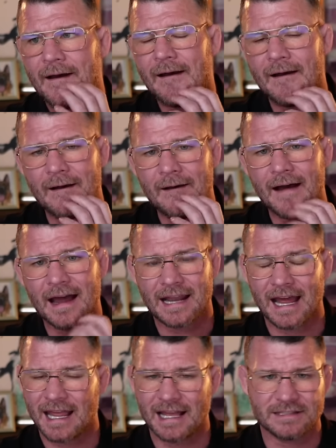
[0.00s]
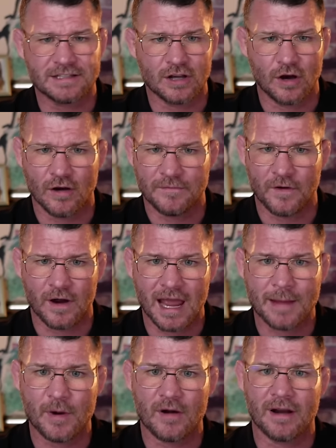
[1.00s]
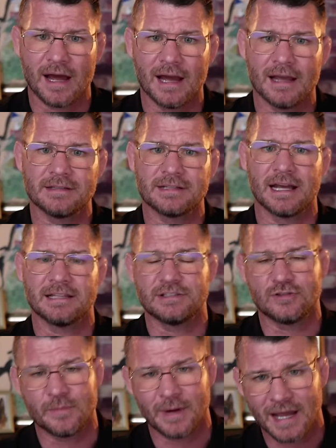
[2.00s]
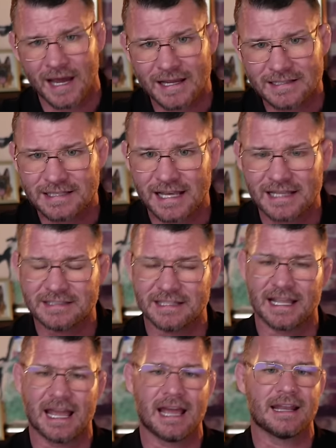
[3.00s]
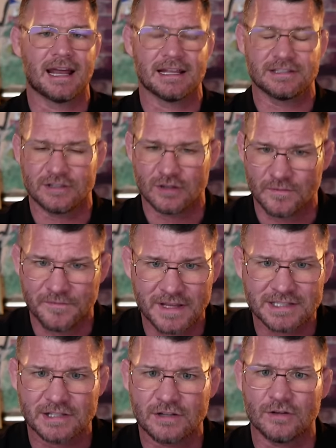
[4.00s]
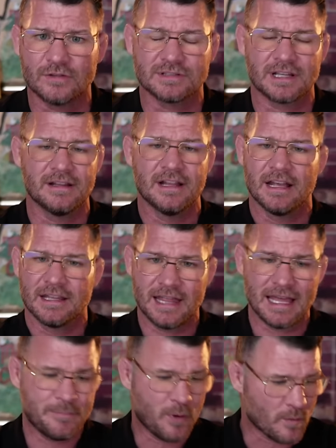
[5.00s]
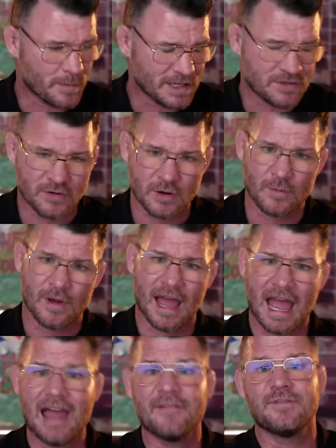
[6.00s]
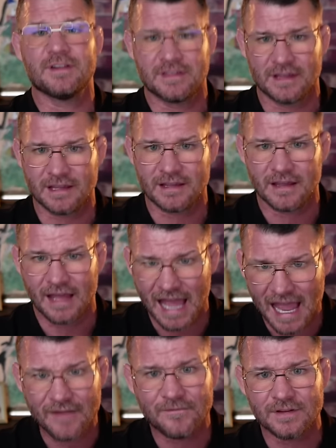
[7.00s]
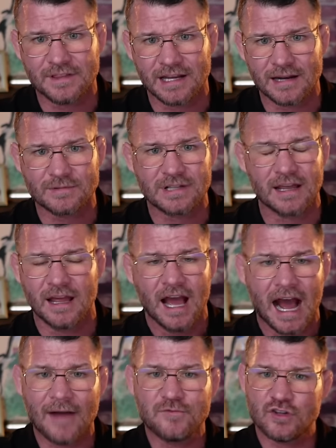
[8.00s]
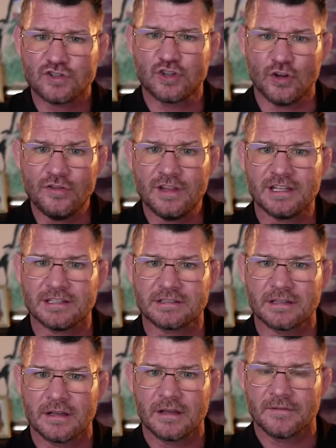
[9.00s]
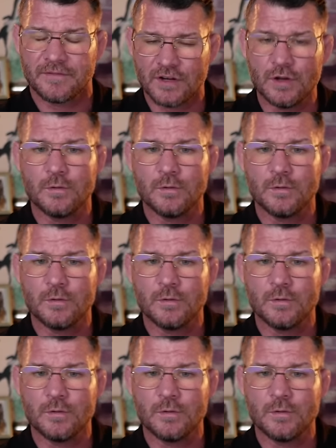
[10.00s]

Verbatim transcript: Uh, and I had to go for M R Is. I had to do my eye test again. I had to do physicals. They put me through everything, everything. And I was like, I've just done these. For New